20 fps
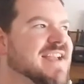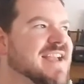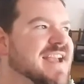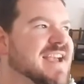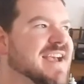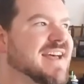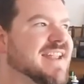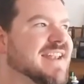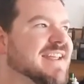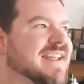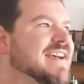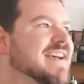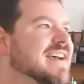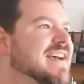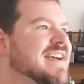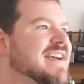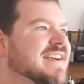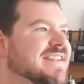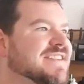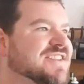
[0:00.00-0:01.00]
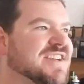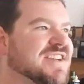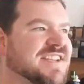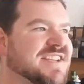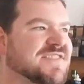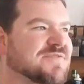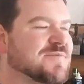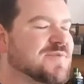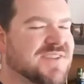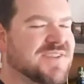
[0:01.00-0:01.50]
and she
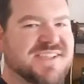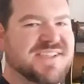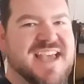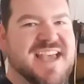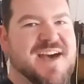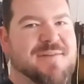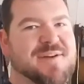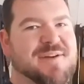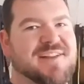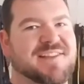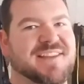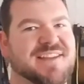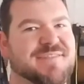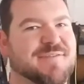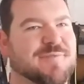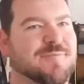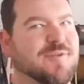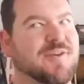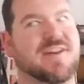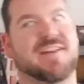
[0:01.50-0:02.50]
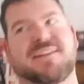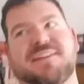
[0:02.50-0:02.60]
gets real sad when I leave for work.